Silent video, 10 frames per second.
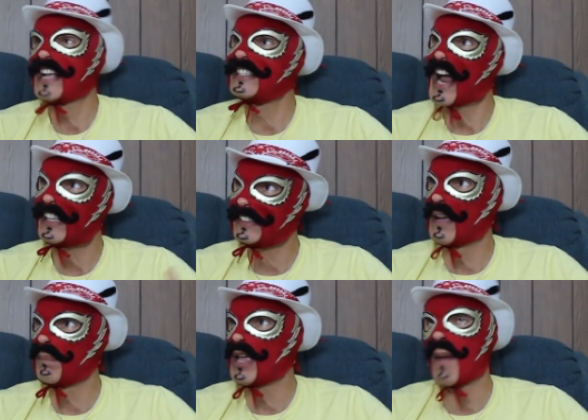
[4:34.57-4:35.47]
It's not
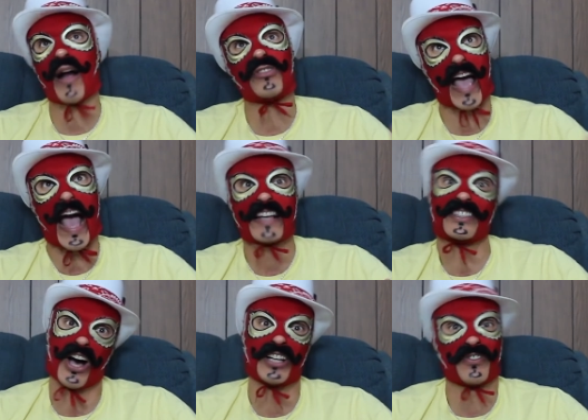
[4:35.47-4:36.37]
simply about tax
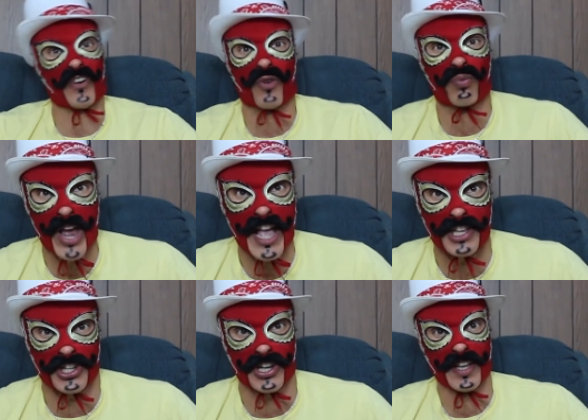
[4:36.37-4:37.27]
cuts for the
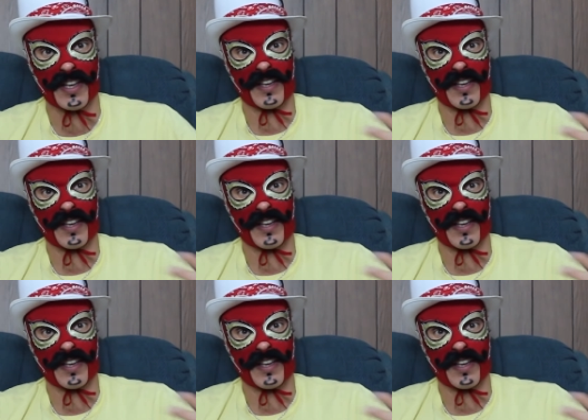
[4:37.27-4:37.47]
rich.